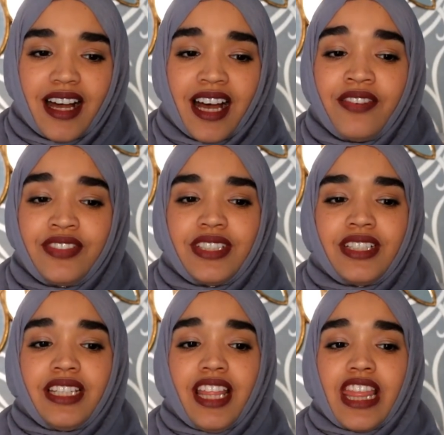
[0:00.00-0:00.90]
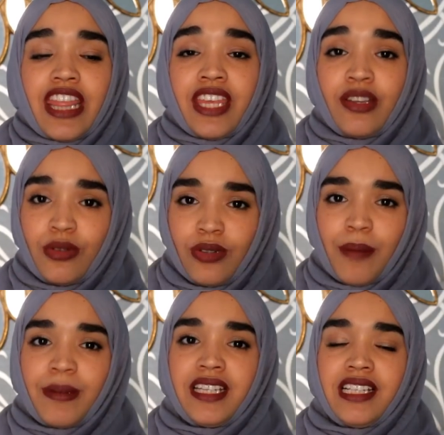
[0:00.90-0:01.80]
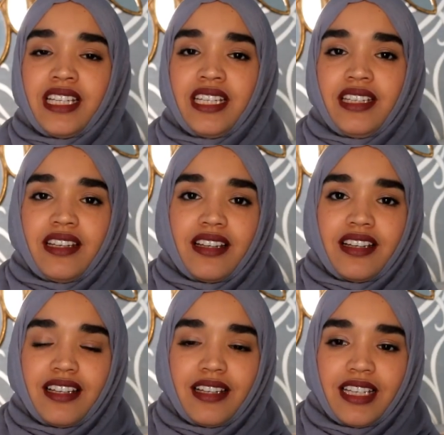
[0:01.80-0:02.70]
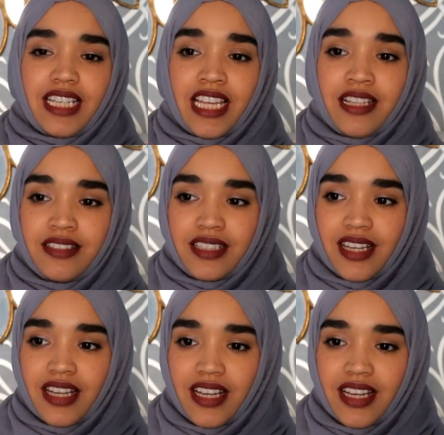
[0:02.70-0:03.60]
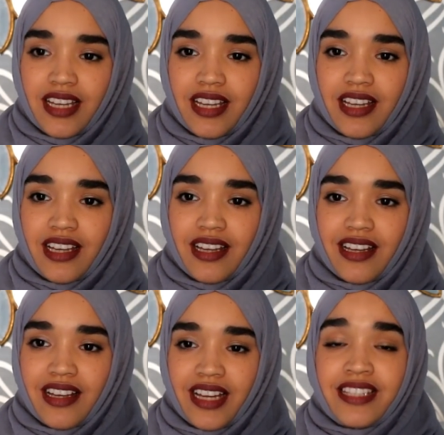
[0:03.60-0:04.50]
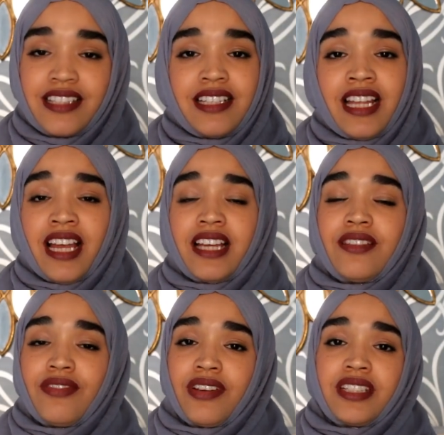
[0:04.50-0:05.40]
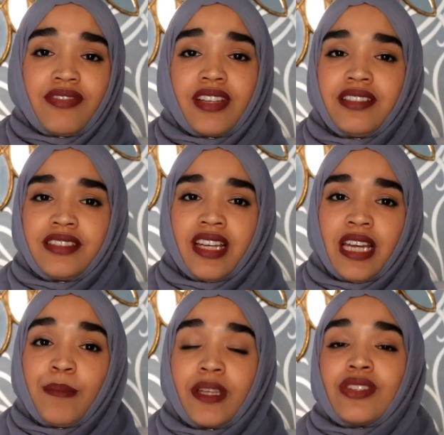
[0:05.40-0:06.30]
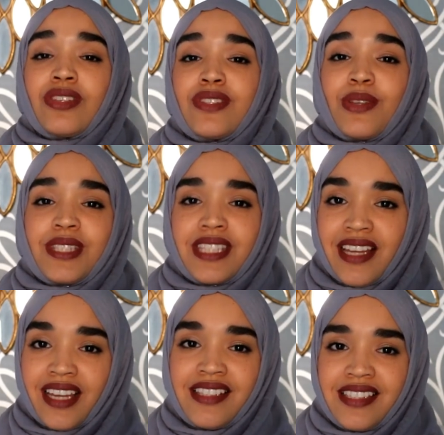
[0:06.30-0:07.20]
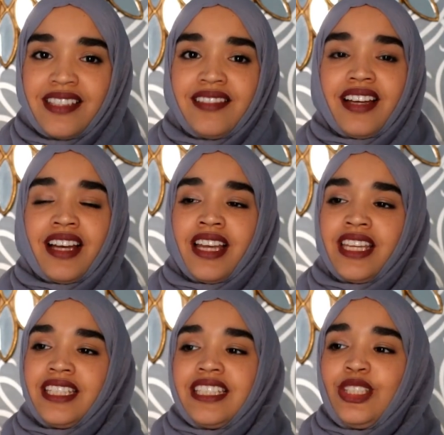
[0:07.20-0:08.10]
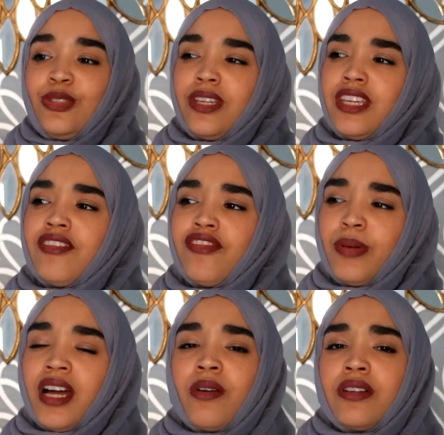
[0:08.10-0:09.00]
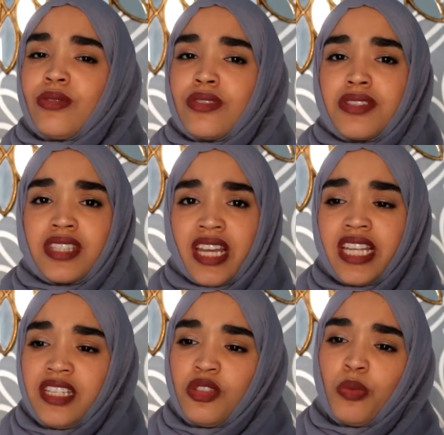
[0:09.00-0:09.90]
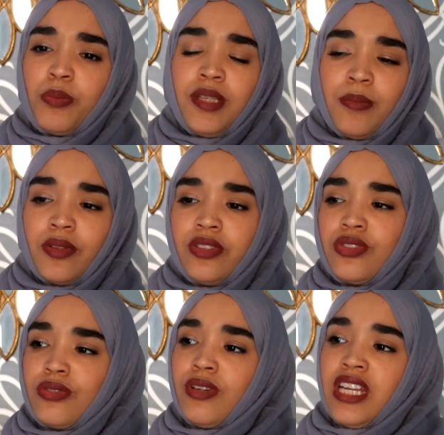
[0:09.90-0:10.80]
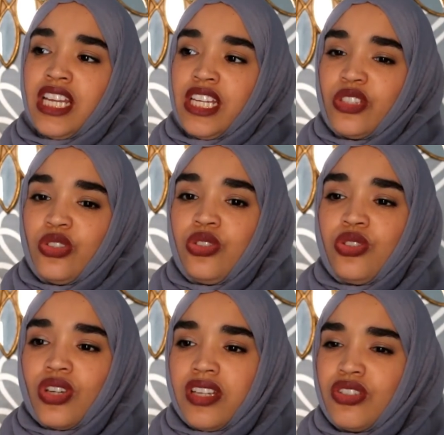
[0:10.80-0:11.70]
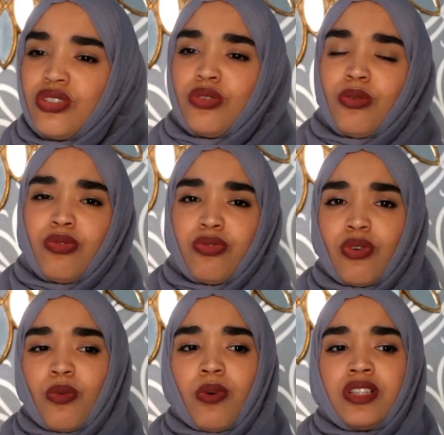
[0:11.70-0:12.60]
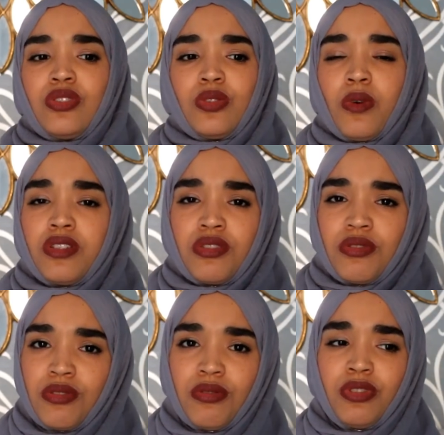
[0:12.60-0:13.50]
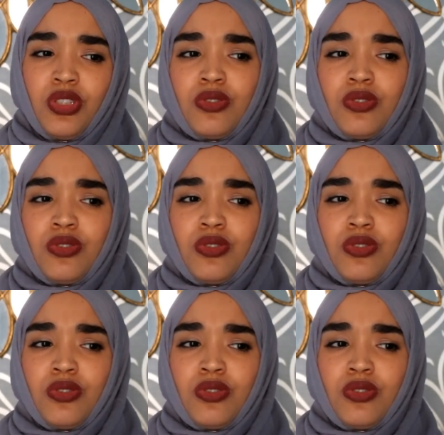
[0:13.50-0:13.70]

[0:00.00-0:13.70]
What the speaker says: after they grew completely, and I still had a very difficult time because of society. You give power to society, to people, to judge you for what you want to do.